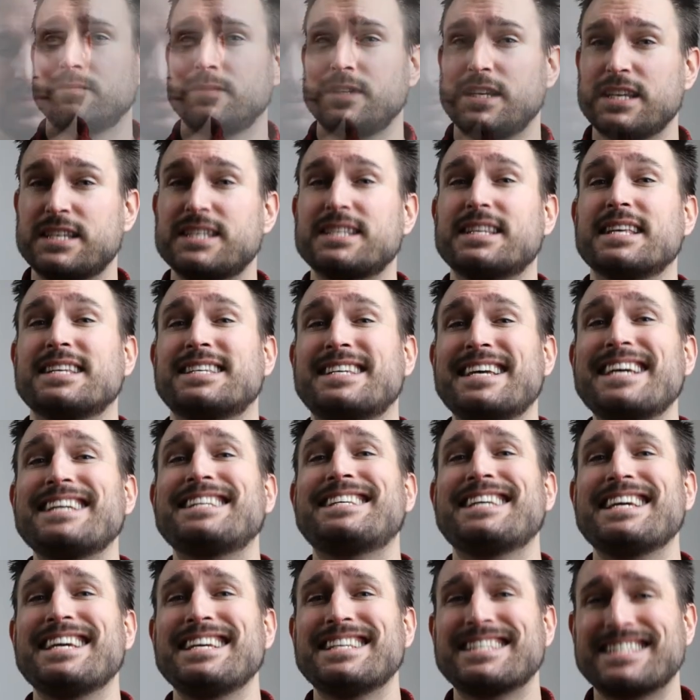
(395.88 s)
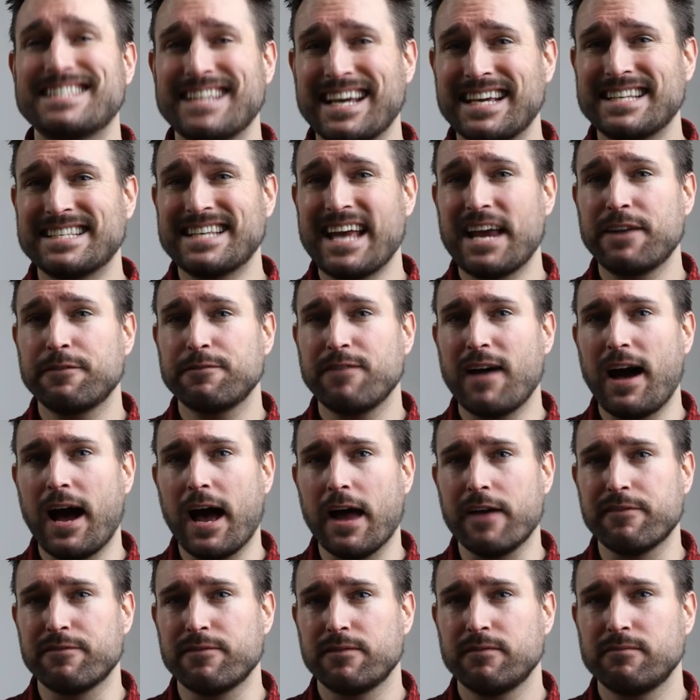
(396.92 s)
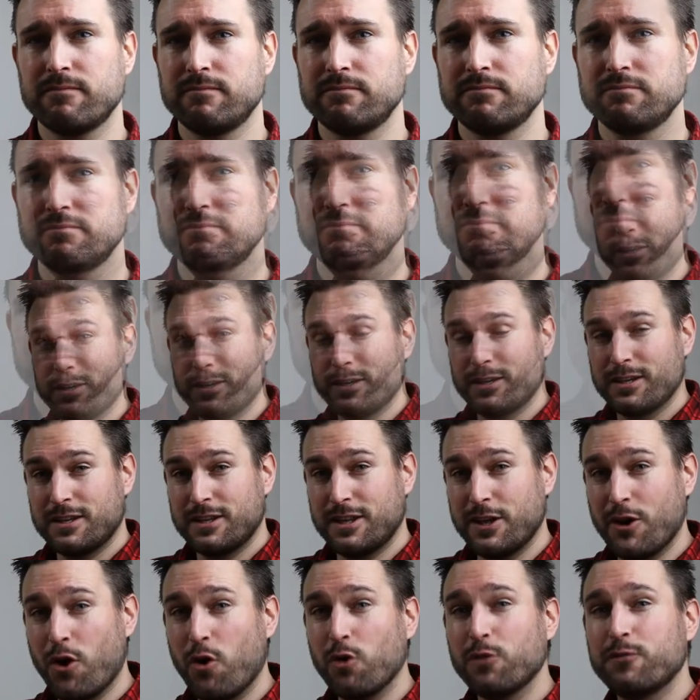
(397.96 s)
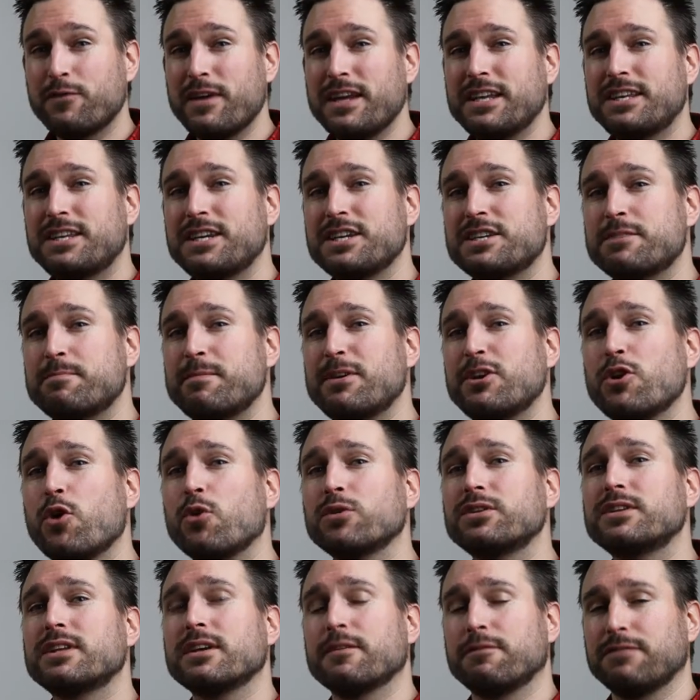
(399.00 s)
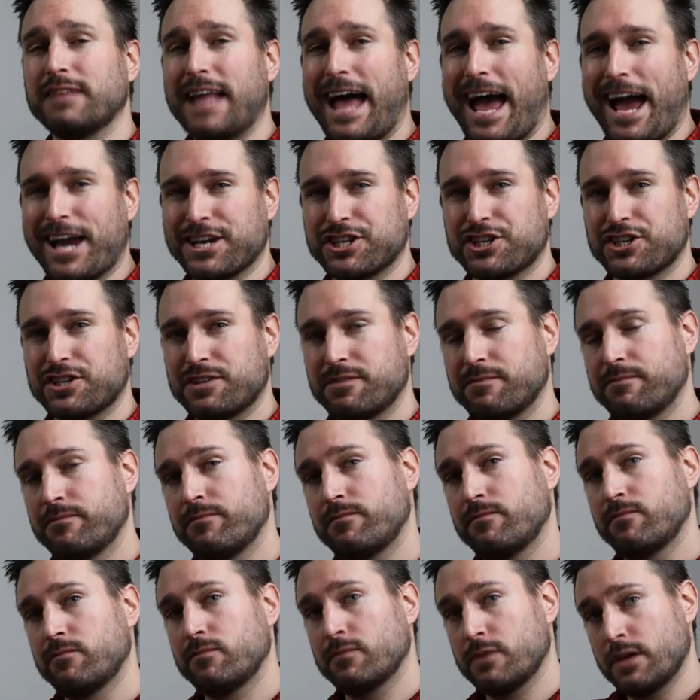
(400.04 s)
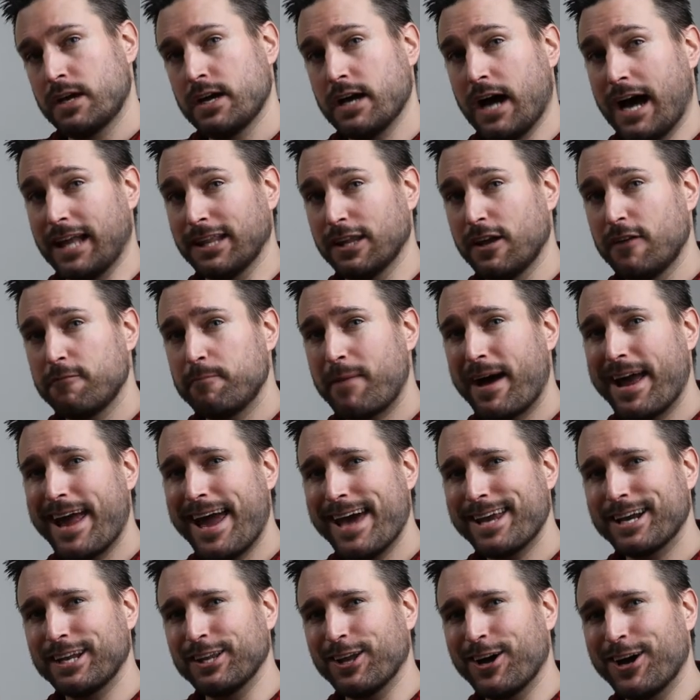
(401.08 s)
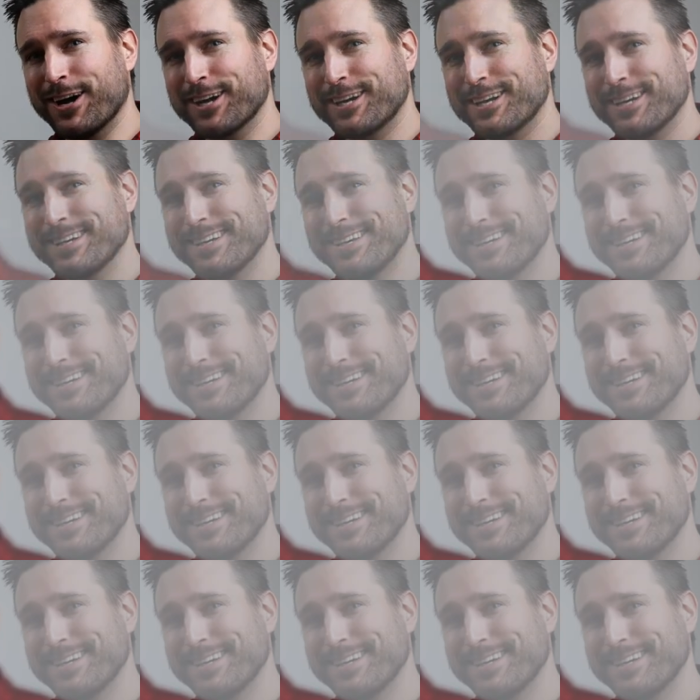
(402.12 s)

This is the TT685. The old vintage Minolta flash. I love my analog.